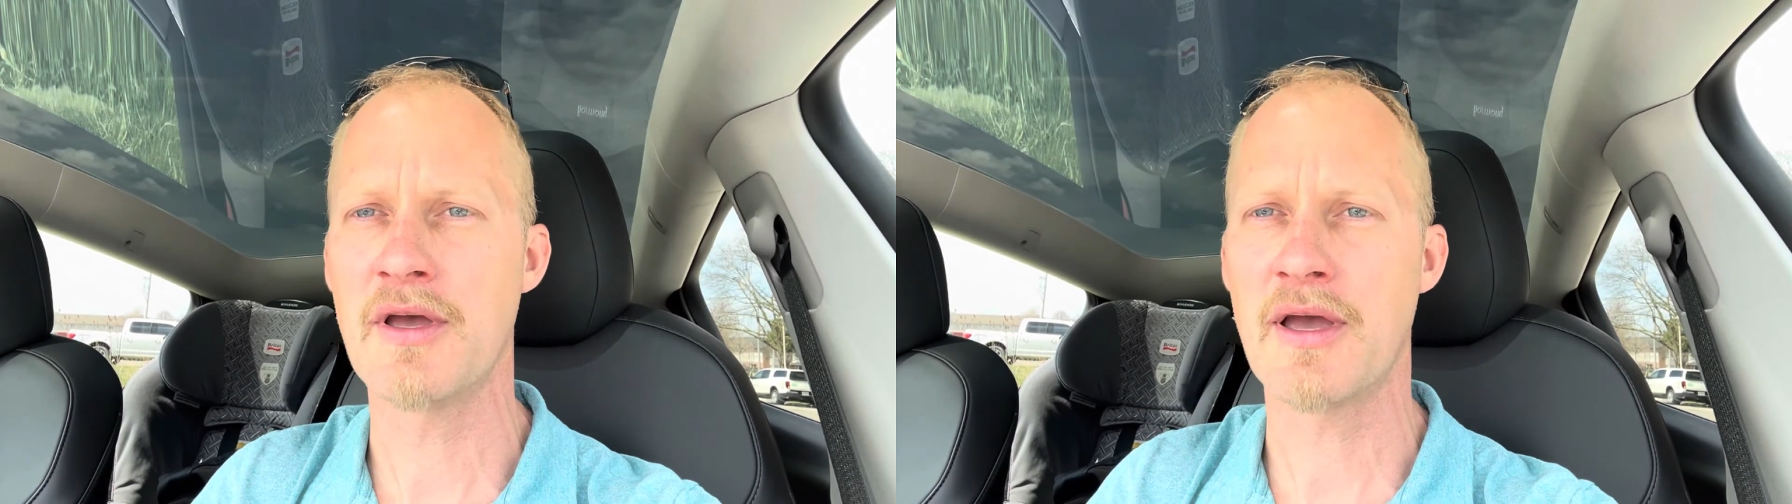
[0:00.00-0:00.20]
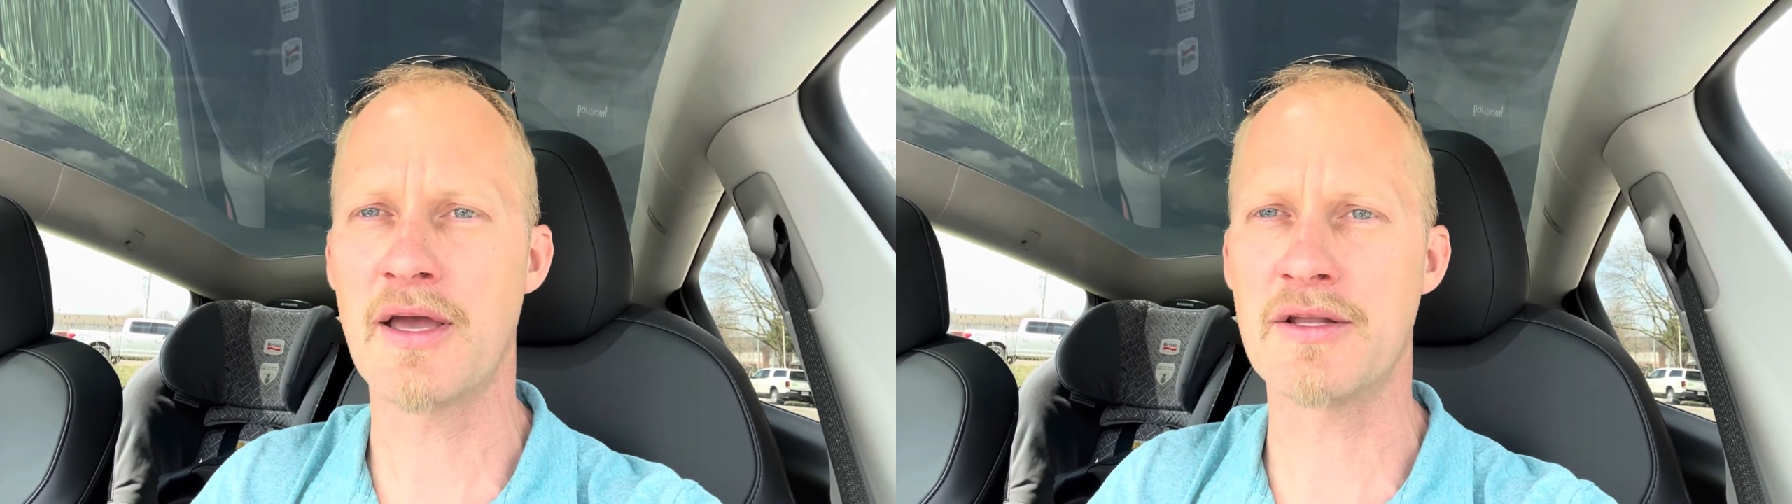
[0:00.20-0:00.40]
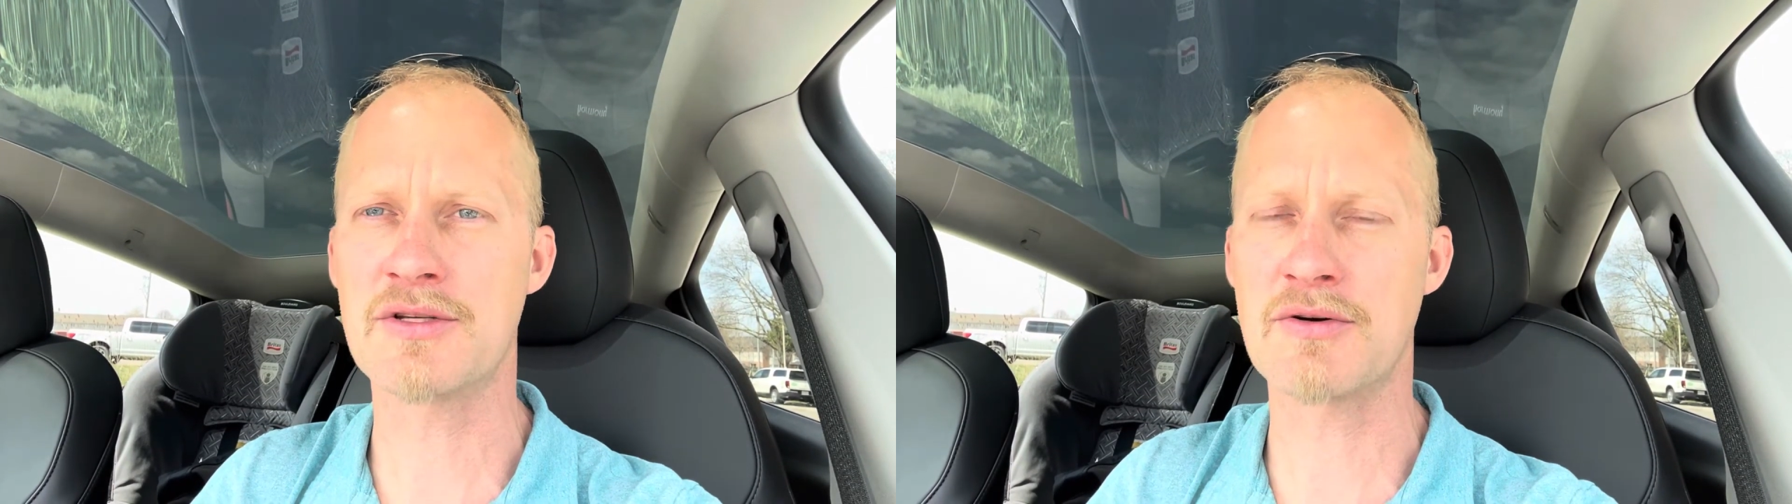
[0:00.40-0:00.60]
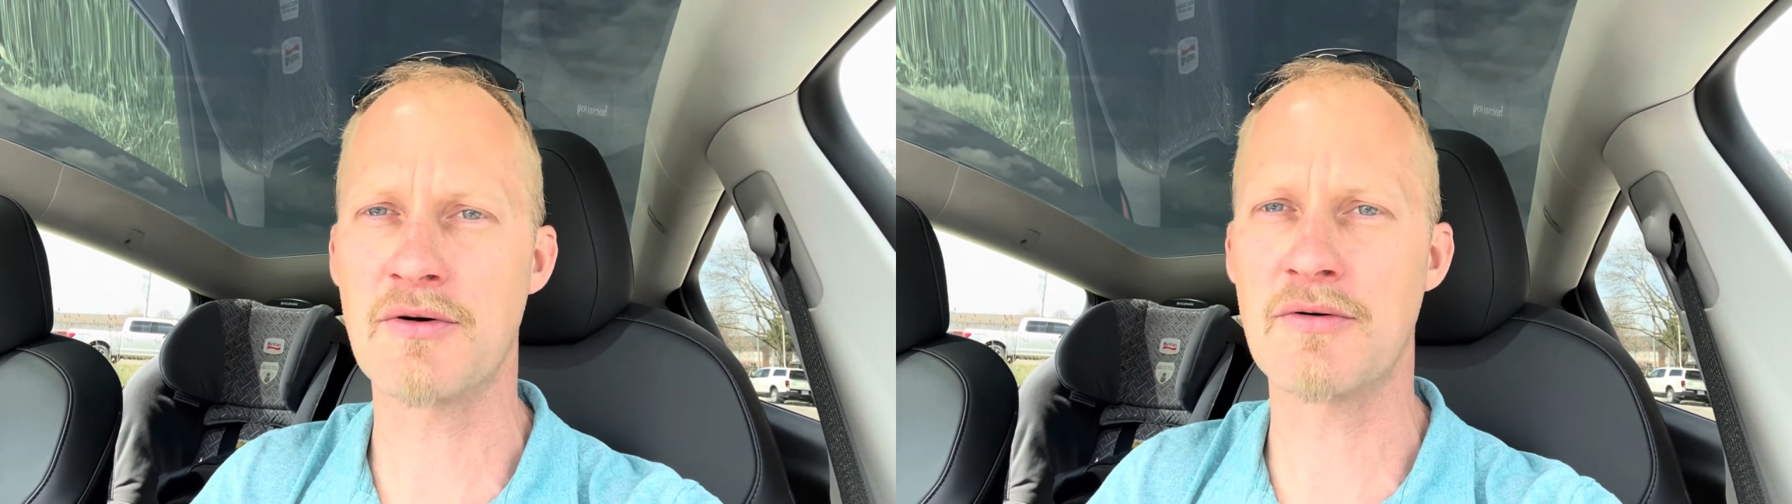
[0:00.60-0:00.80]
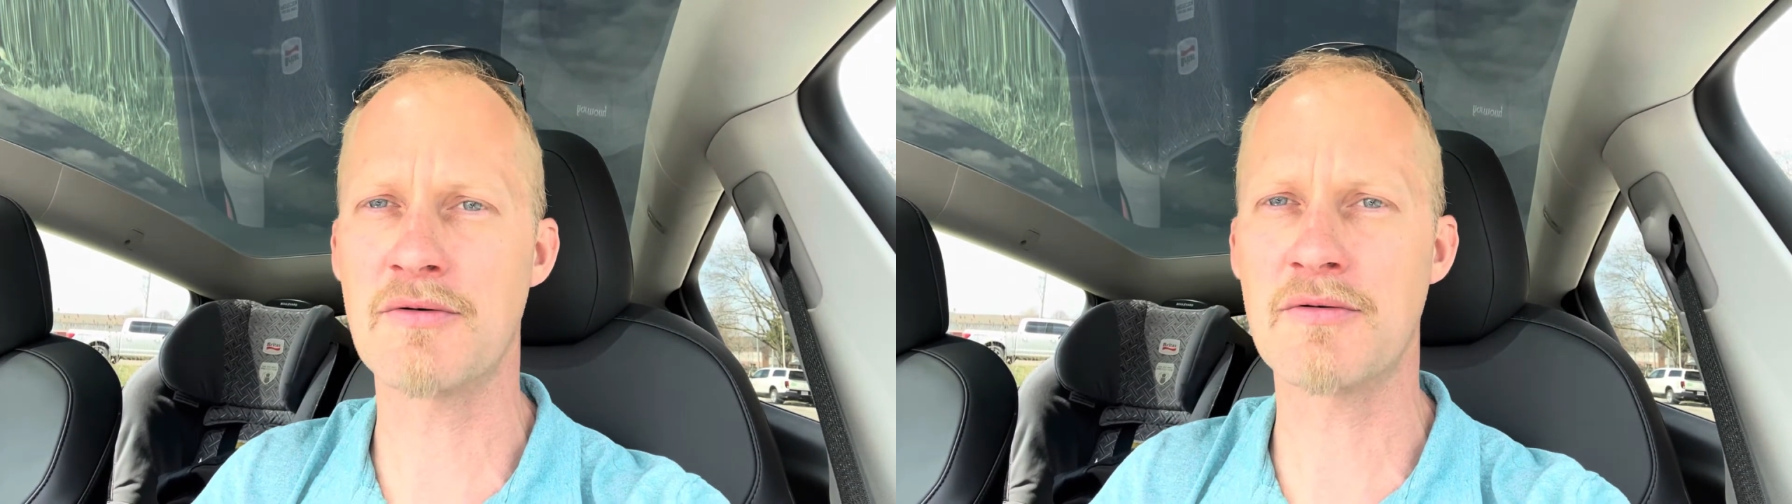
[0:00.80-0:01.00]
And
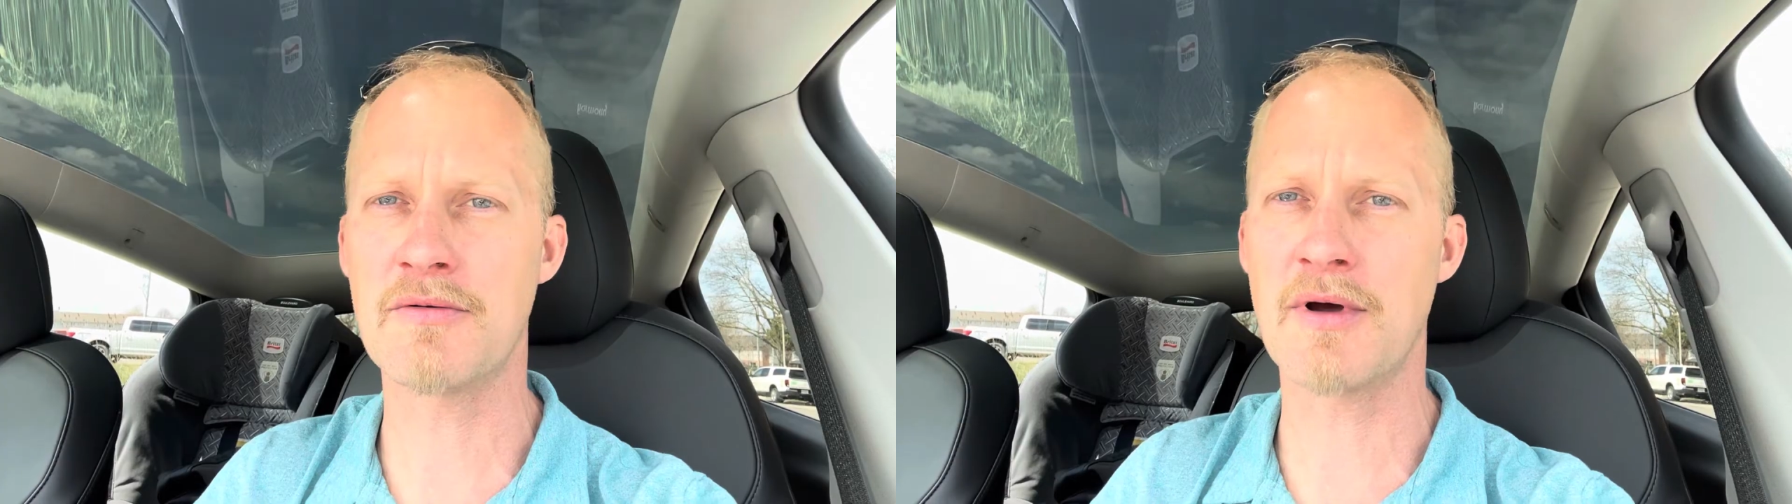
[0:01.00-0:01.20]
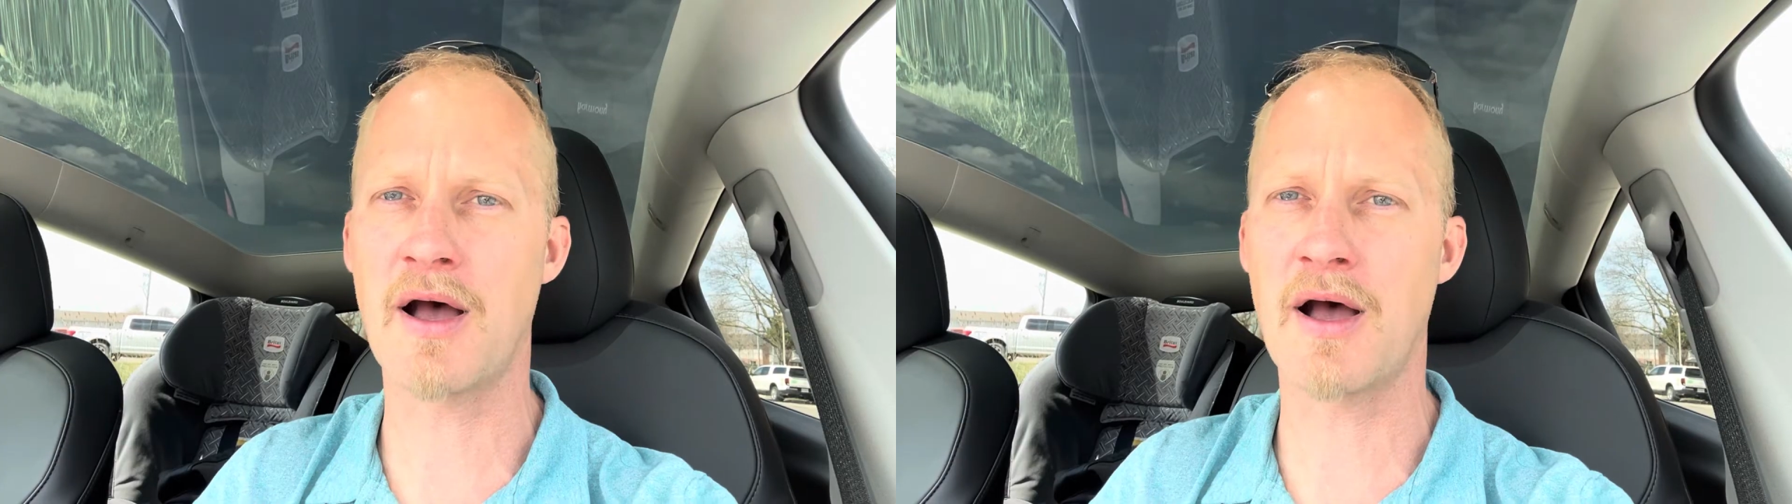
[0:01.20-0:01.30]
so